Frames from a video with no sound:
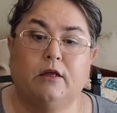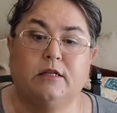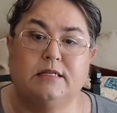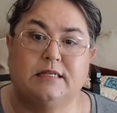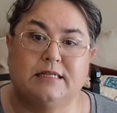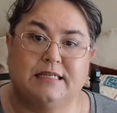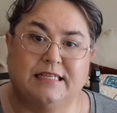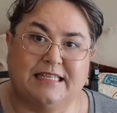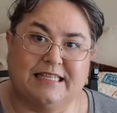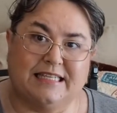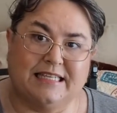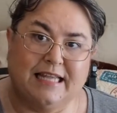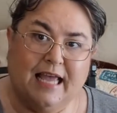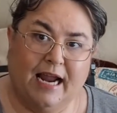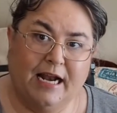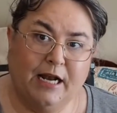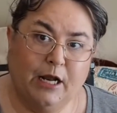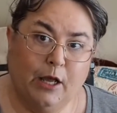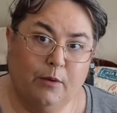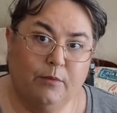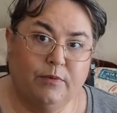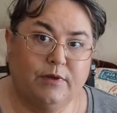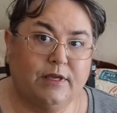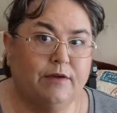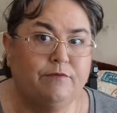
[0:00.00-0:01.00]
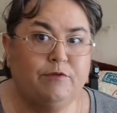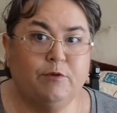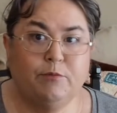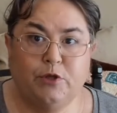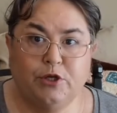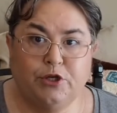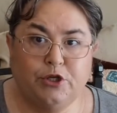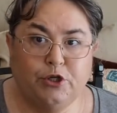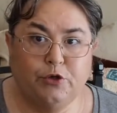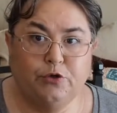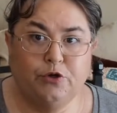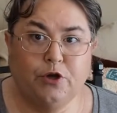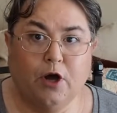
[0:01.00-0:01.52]
sign up, give them the
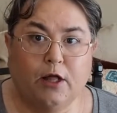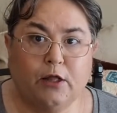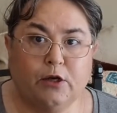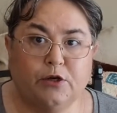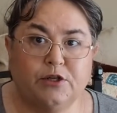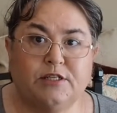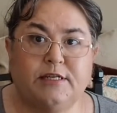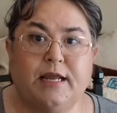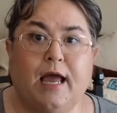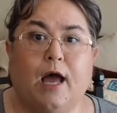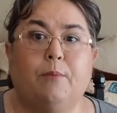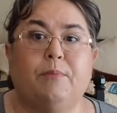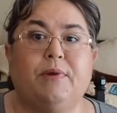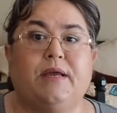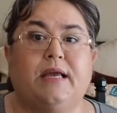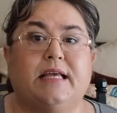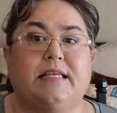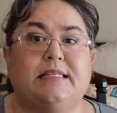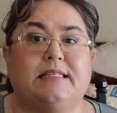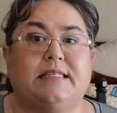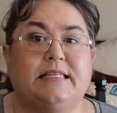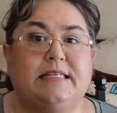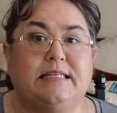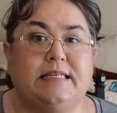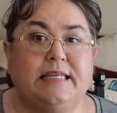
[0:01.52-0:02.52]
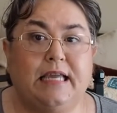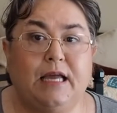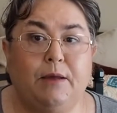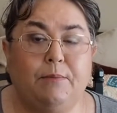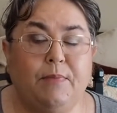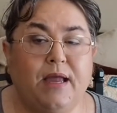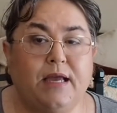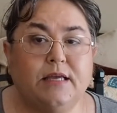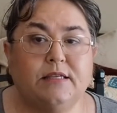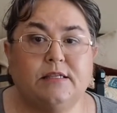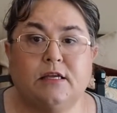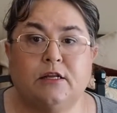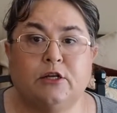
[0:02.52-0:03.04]
$2 now, because the
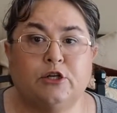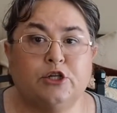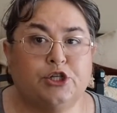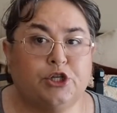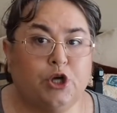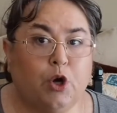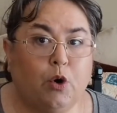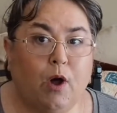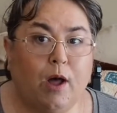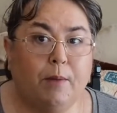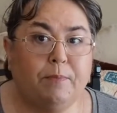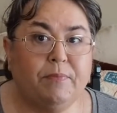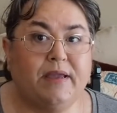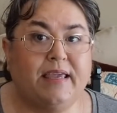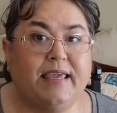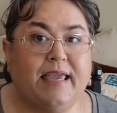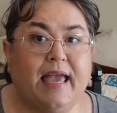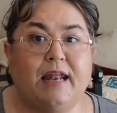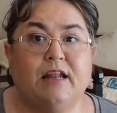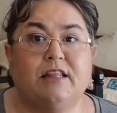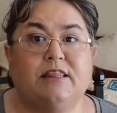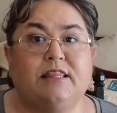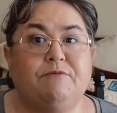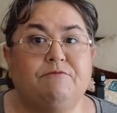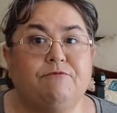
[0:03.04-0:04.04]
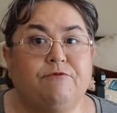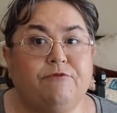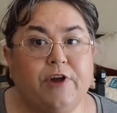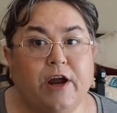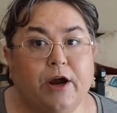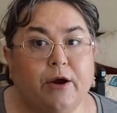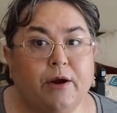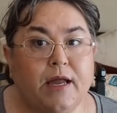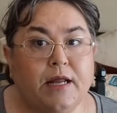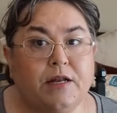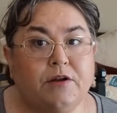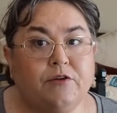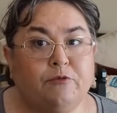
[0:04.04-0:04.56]
DMA is going to show up again at the
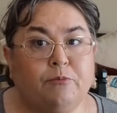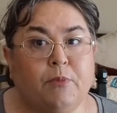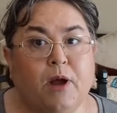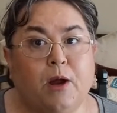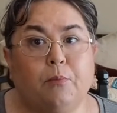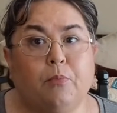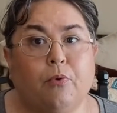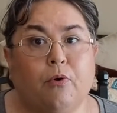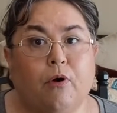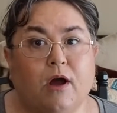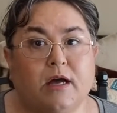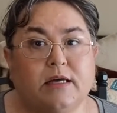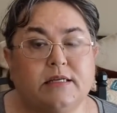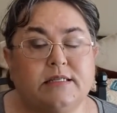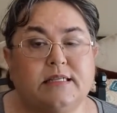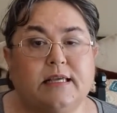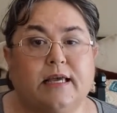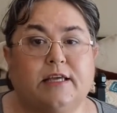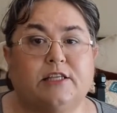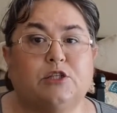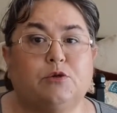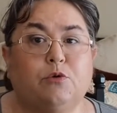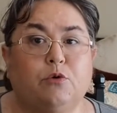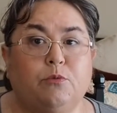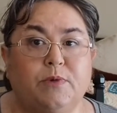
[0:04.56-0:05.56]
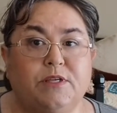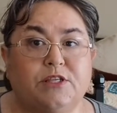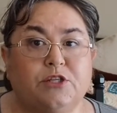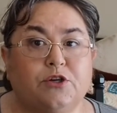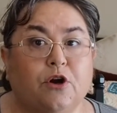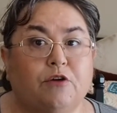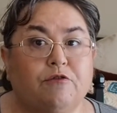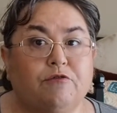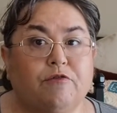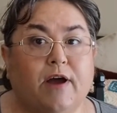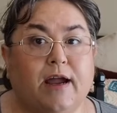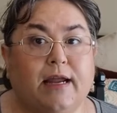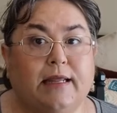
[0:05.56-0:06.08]
very end of my process when we
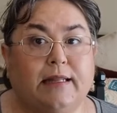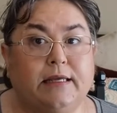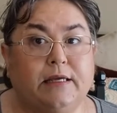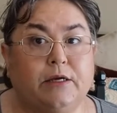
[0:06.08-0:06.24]
start filing